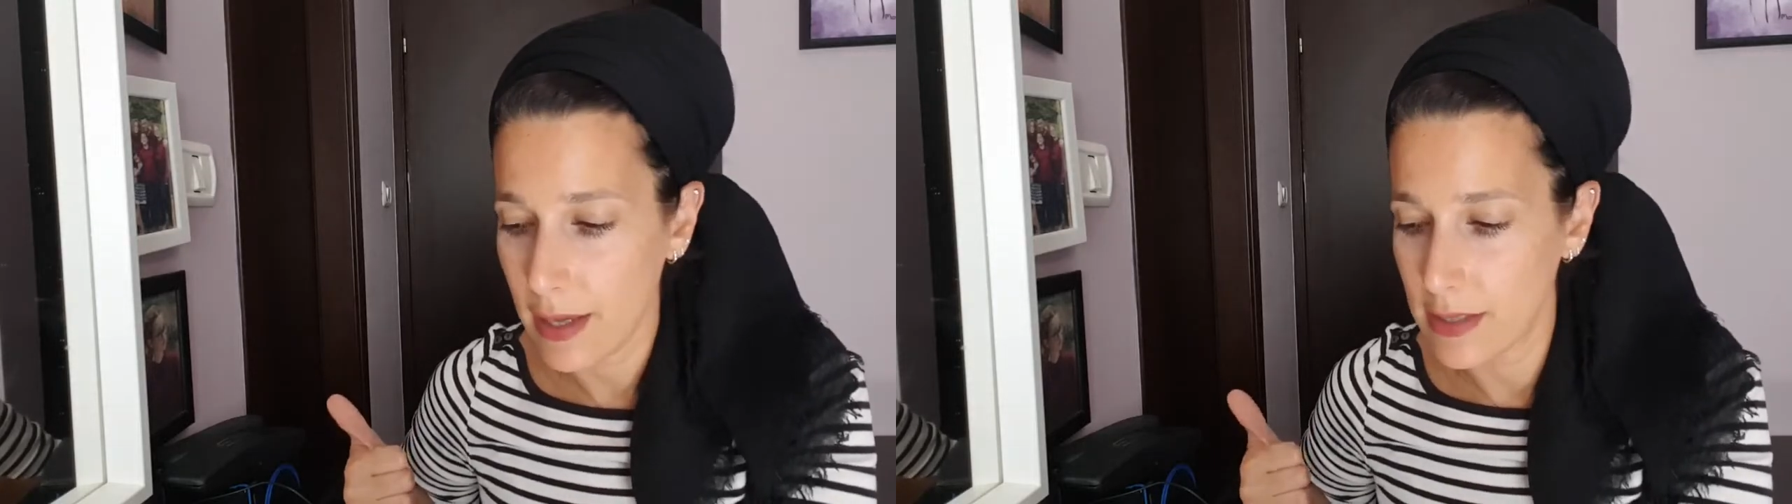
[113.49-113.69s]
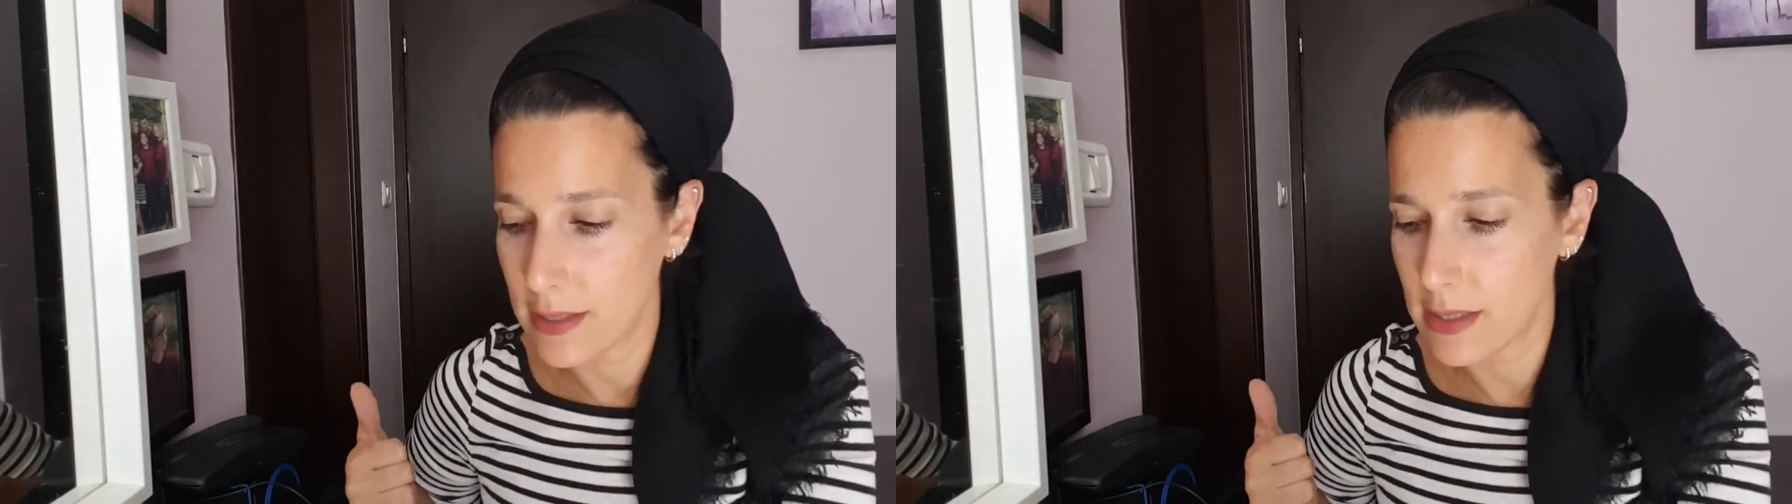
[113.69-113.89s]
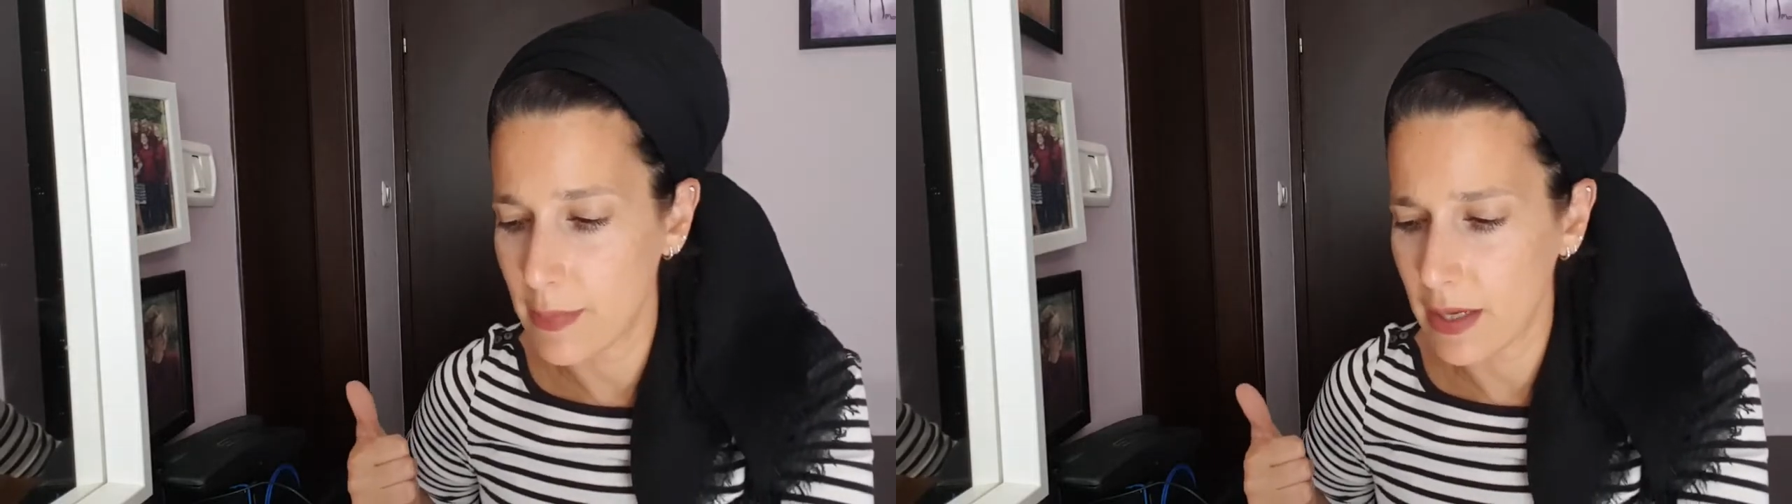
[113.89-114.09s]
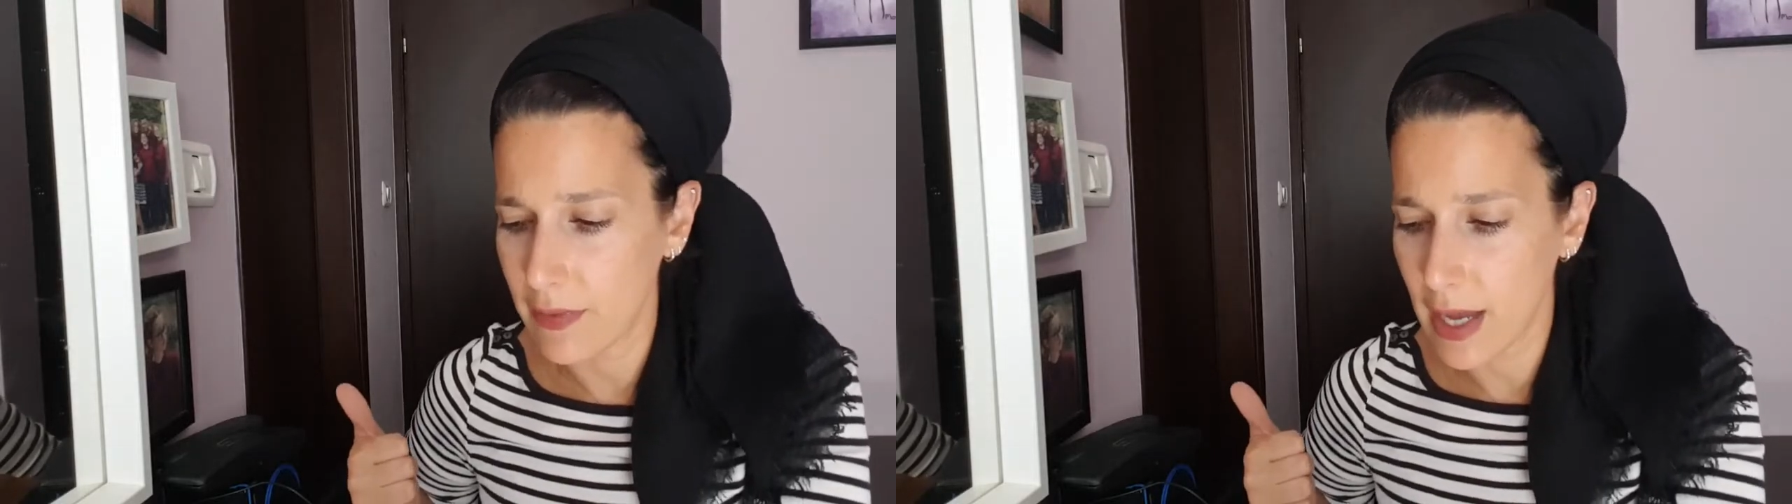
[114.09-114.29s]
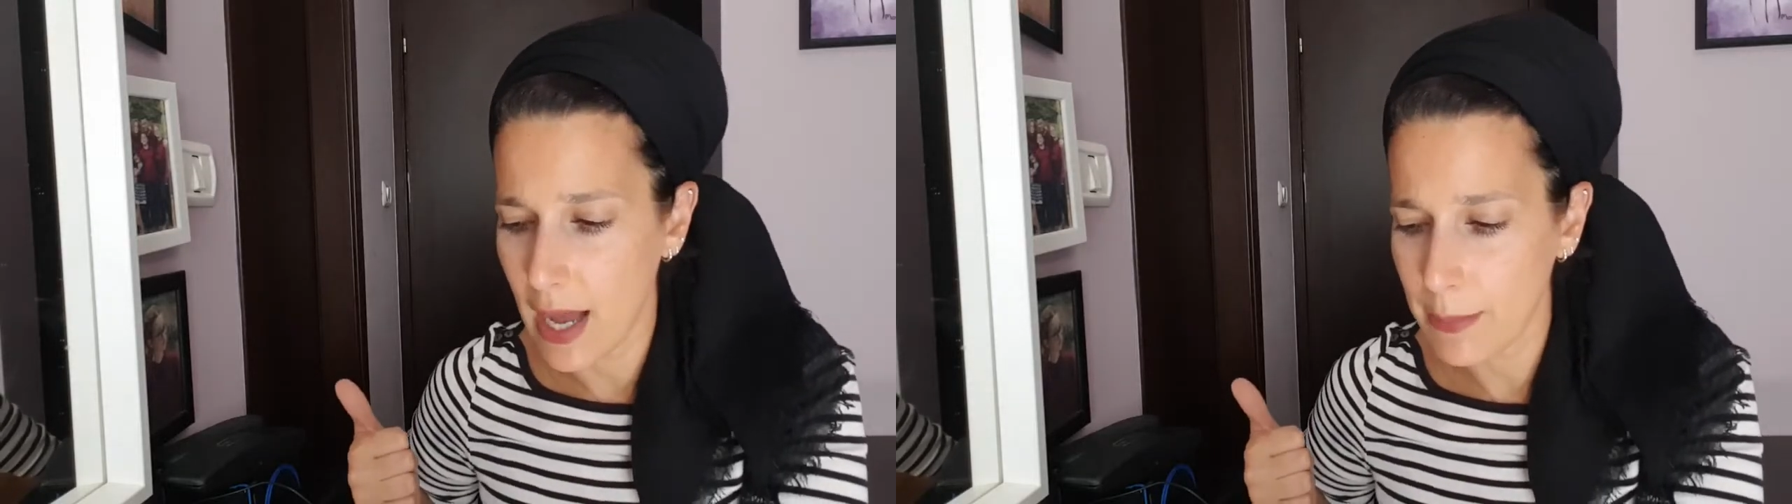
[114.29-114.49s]
is these men
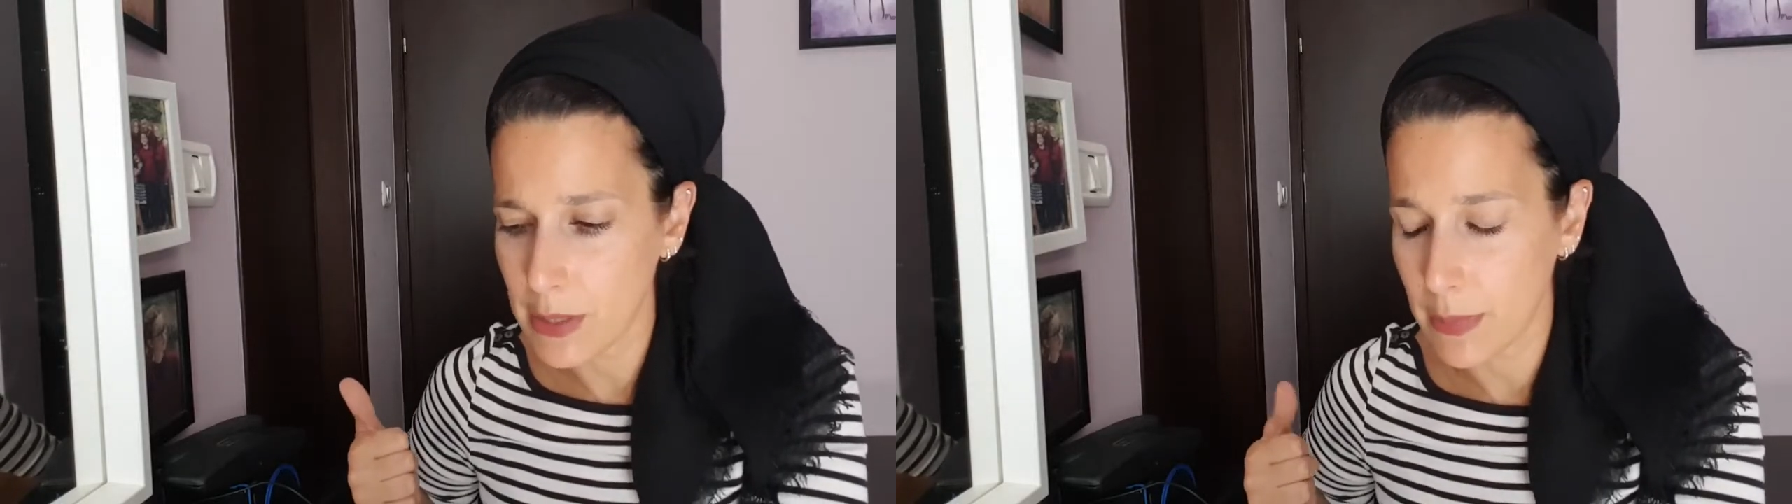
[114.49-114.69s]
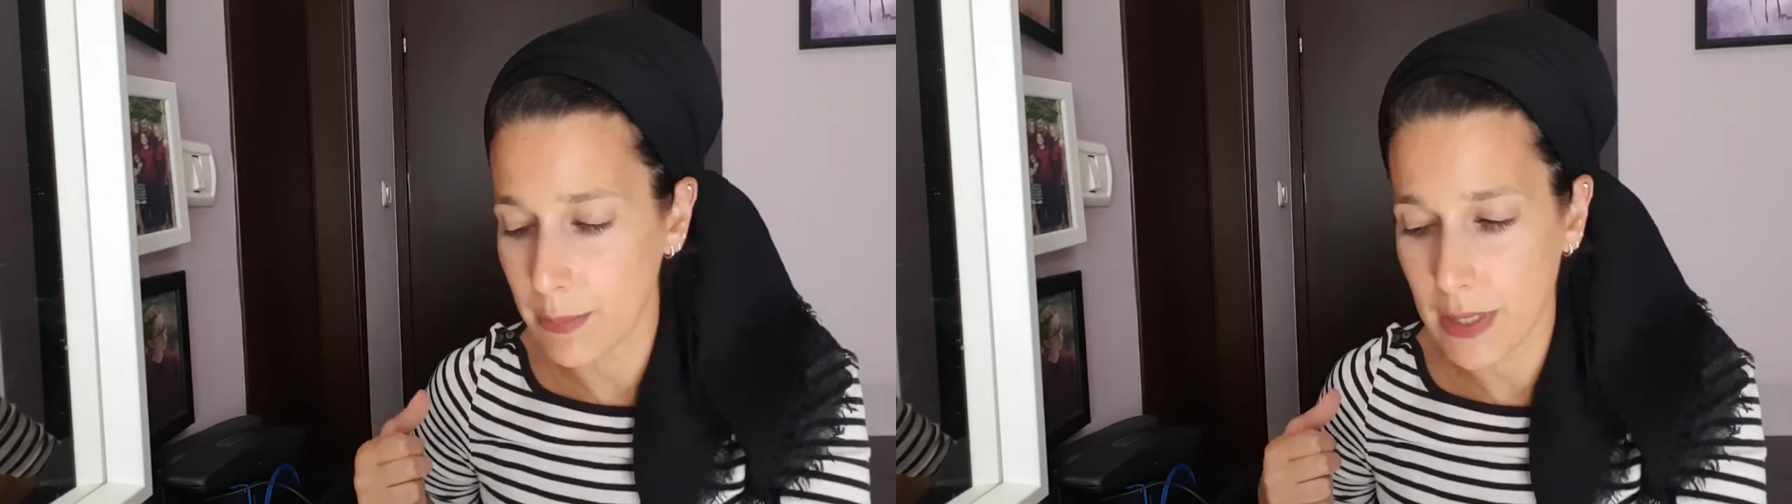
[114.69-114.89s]
of accomplishment,